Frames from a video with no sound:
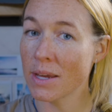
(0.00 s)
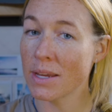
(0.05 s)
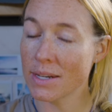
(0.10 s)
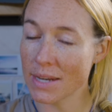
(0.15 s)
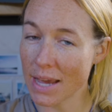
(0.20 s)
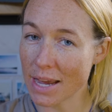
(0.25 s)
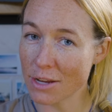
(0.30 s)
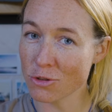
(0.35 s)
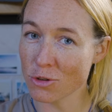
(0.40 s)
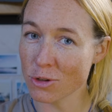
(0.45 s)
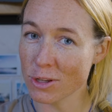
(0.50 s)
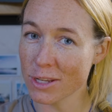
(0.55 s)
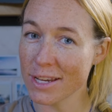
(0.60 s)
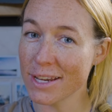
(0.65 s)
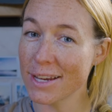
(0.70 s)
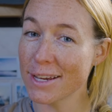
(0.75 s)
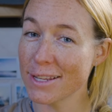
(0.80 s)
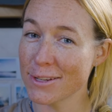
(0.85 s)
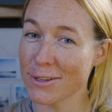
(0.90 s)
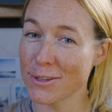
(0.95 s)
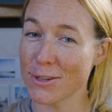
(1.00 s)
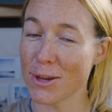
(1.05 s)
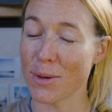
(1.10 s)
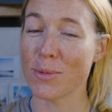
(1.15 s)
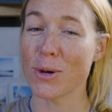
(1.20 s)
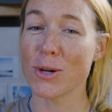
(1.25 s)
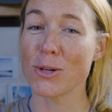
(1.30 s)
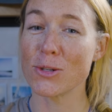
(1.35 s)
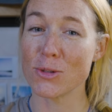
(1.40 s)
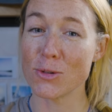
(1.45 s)
Naturally, in the
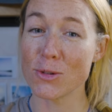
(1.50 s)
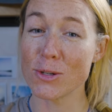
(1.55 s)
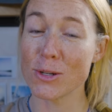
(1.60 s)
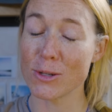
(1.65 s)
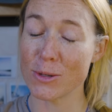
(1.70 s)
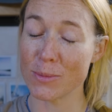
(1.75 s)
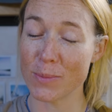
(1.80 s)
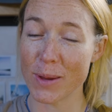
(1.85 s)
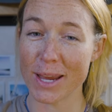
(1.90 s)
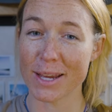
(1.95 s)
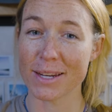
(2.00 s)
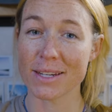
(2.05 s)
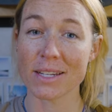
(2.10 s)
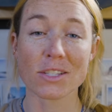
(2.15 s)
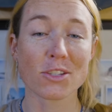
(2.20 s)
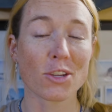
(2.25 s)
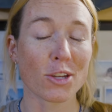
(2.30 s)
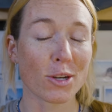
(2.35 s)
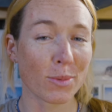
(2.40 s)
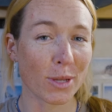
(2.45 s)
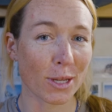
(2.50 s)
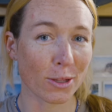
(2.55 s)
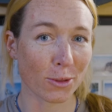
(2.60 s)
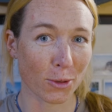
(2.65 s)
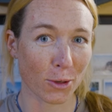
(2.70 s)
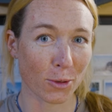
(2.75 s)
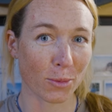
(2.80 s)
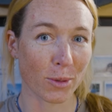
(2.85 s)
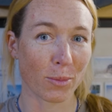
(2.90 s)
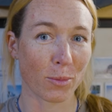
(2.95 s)
summer, due to demand, it's going to be a
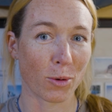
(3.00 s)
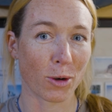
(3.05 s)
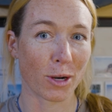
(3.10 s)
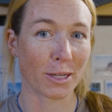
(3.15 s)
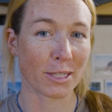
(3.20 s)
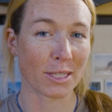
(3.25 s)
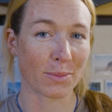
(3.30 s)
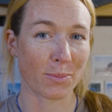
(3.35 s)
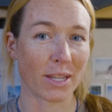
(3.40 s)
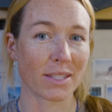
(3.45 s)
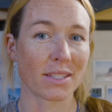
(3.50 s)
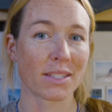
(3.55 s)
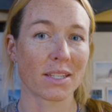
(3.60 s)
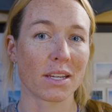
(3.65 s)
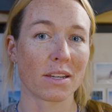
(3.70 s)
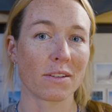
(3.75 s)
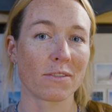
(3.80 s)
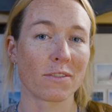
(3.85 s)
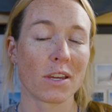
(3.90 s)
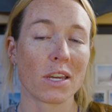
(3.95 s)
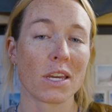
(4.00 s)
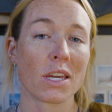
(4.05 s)
little bit more expensive.